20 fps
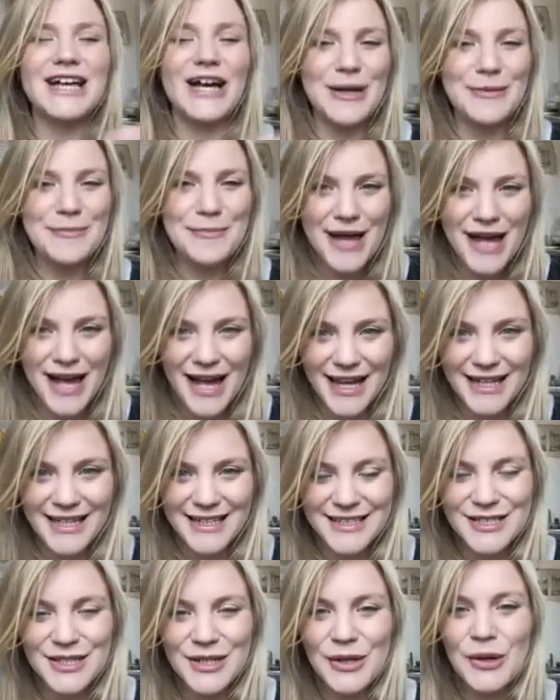I
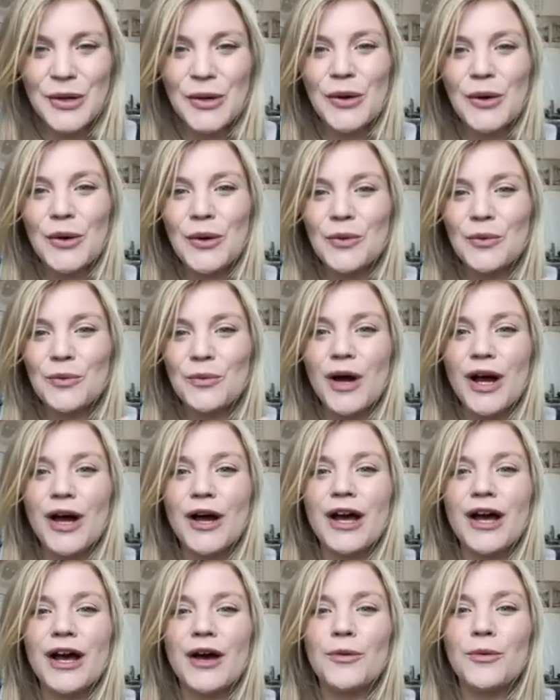made
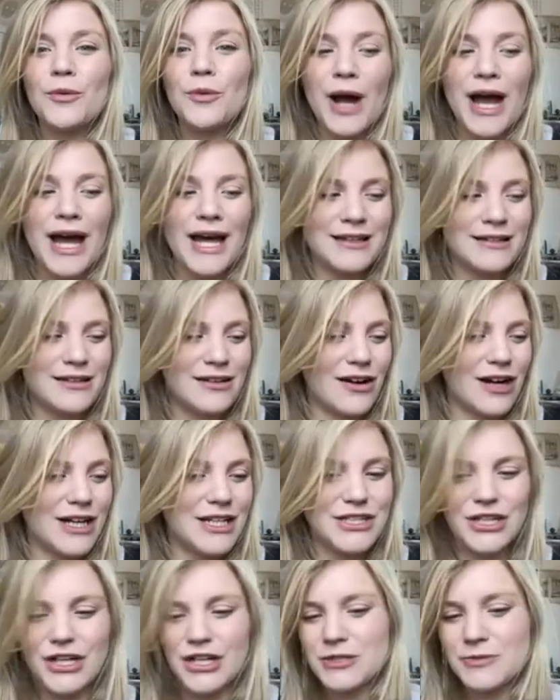were when I
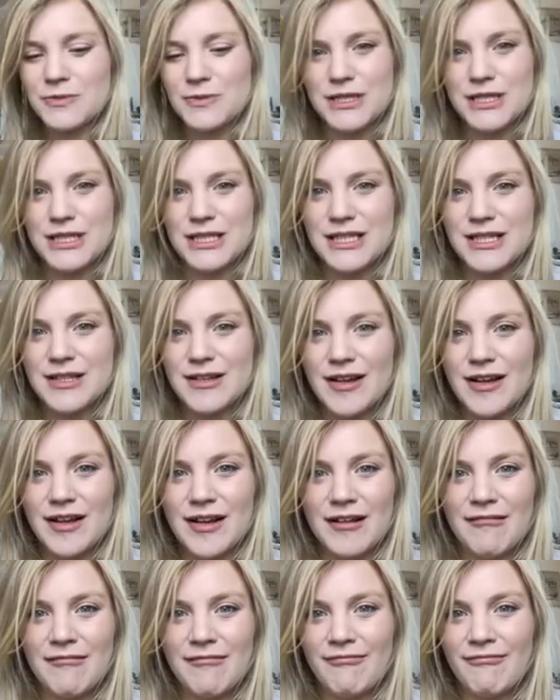just was
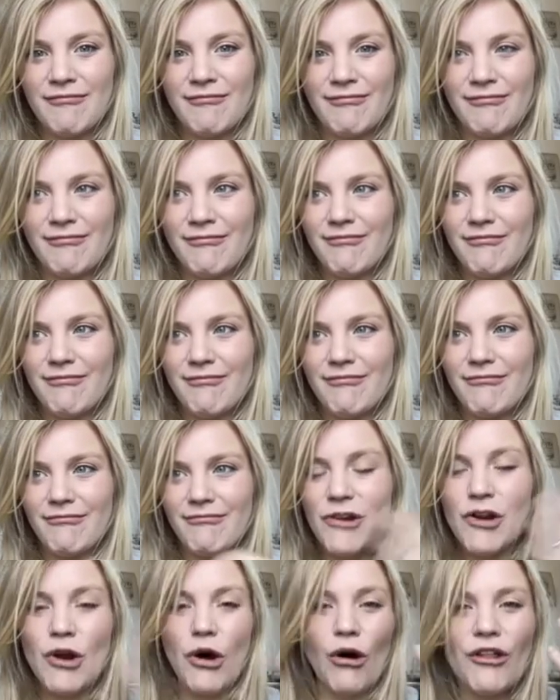
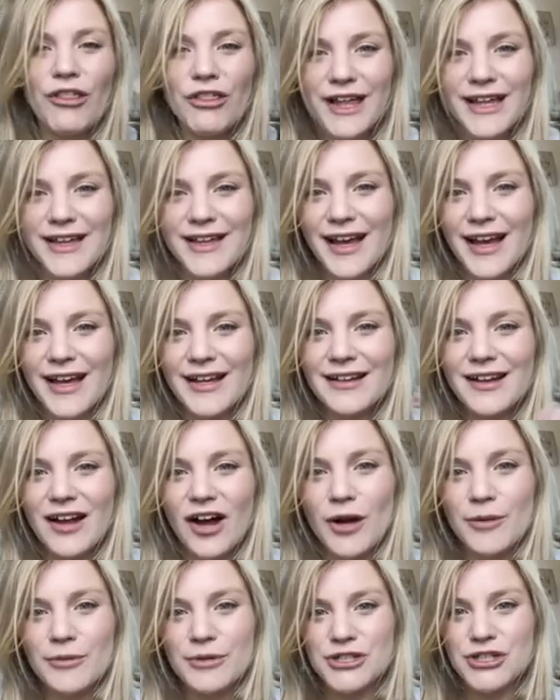not thinking,
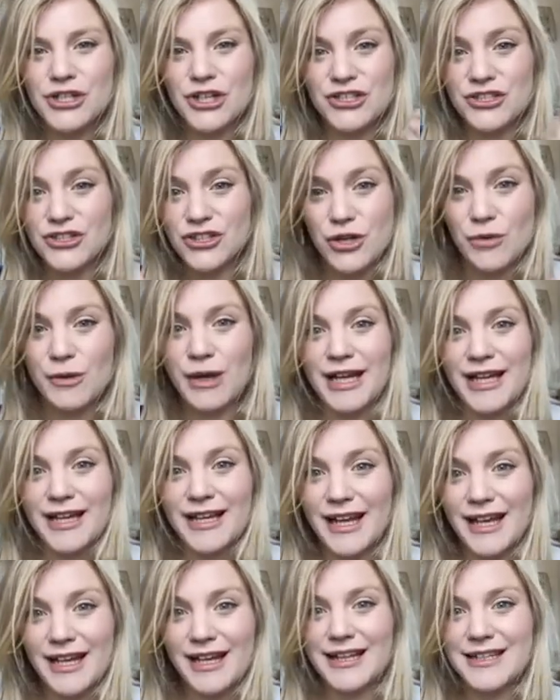I was just doing and
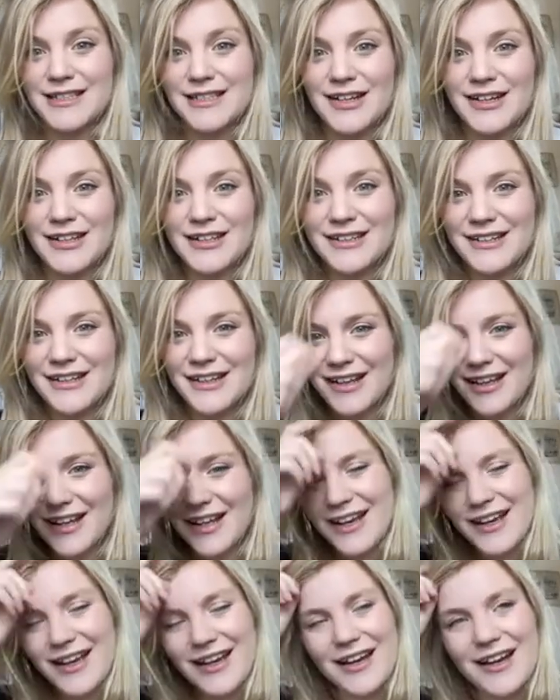getting it done.
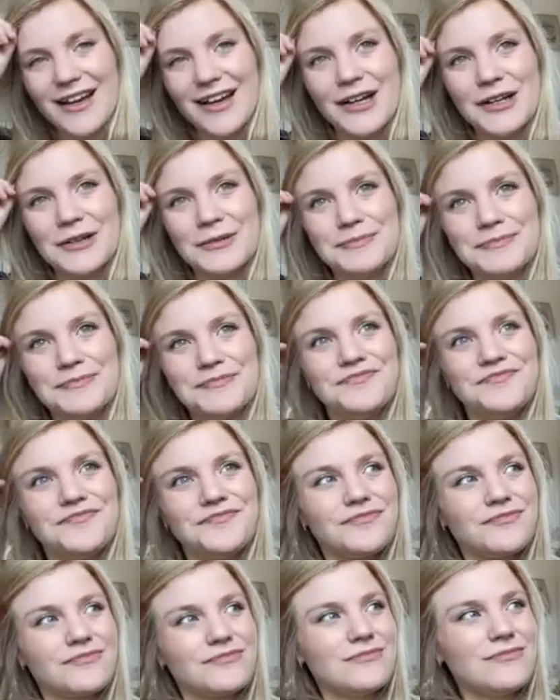Um,
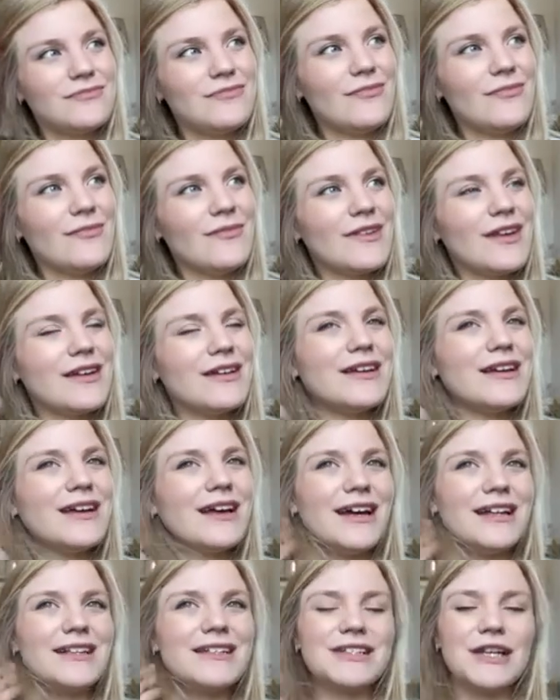
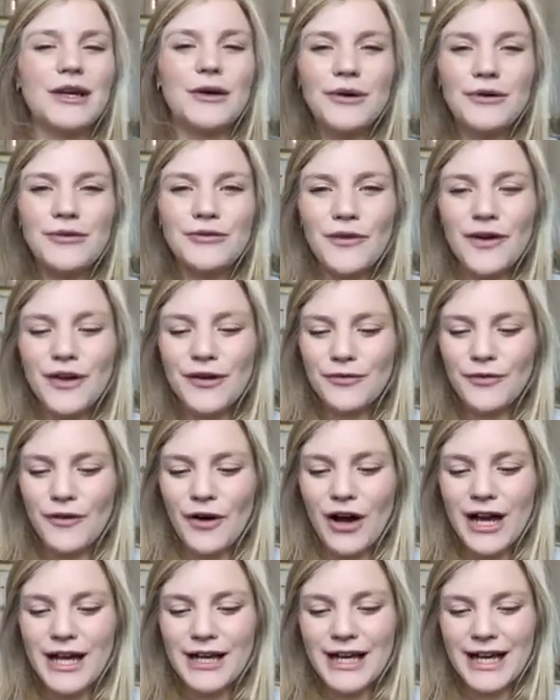and so if, if
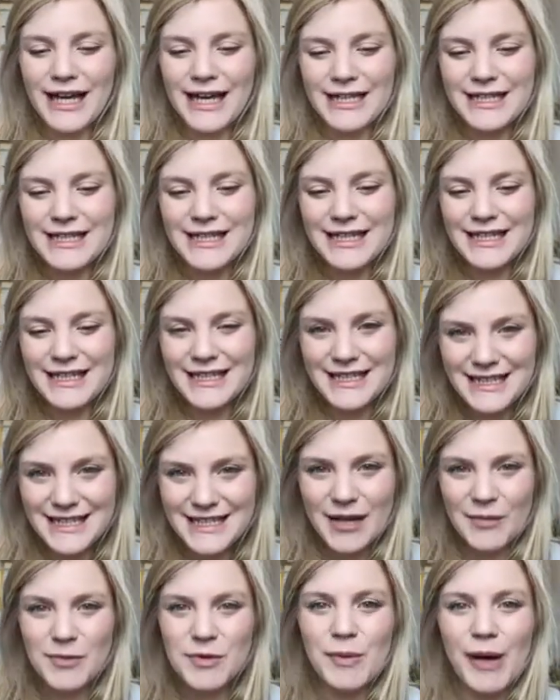I had
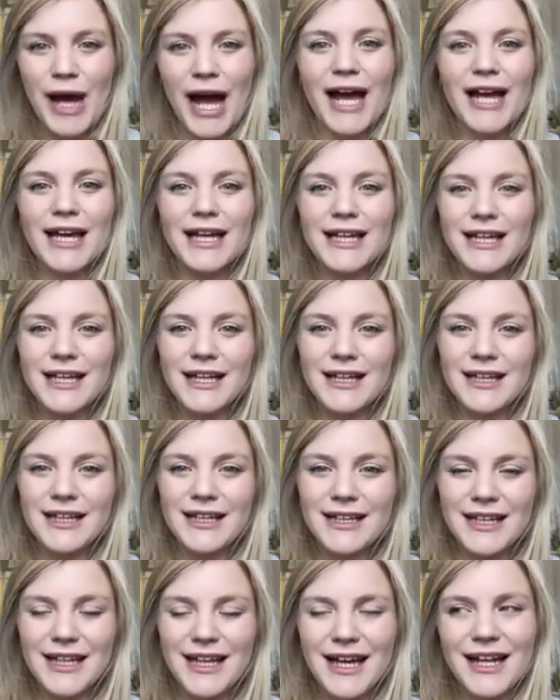stepped back,
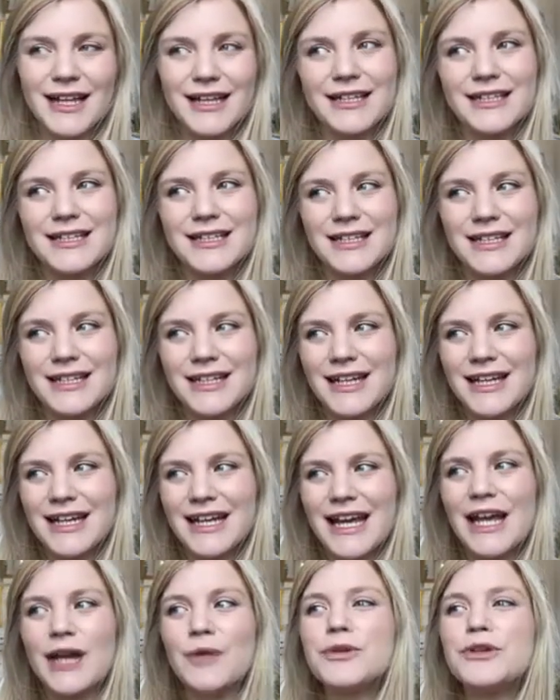um,
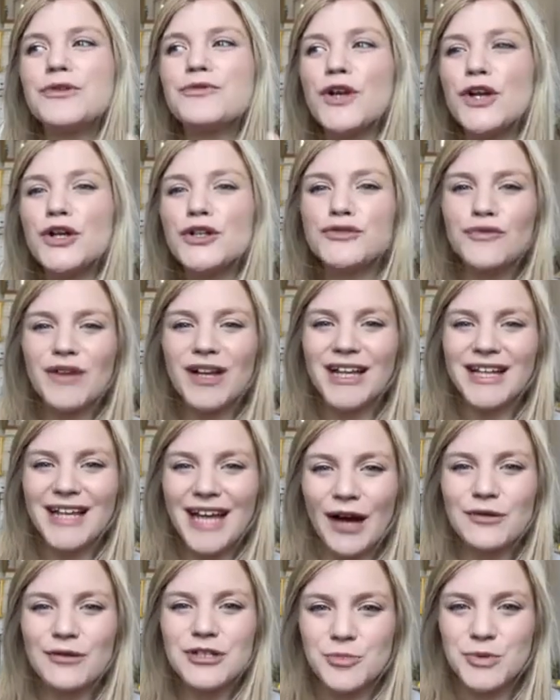it would have looked really
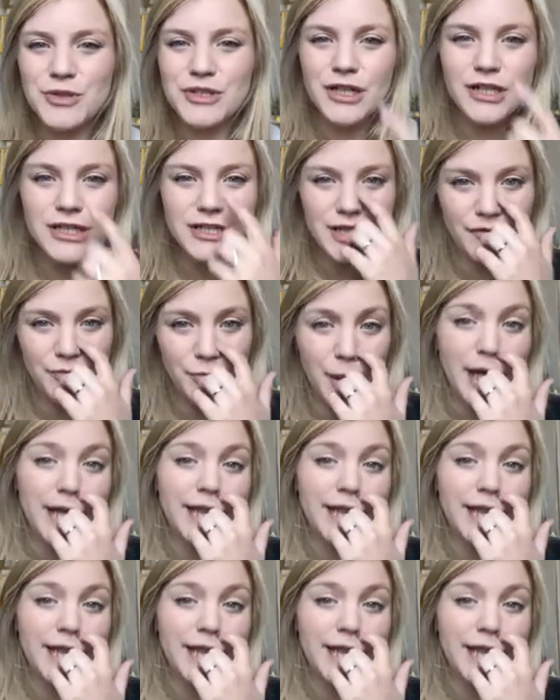counterproductive, but I